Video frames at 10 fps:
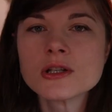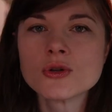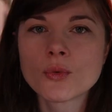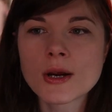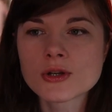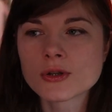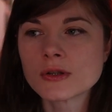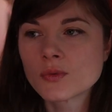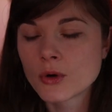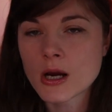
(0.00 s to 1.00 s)

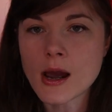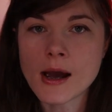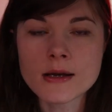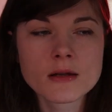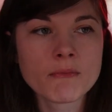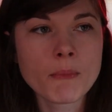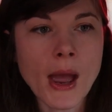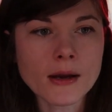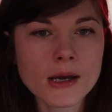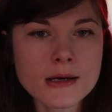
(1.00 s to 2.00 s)
situations where I had the
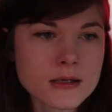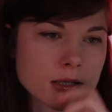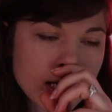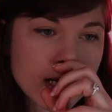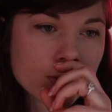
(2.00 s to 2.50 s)
back end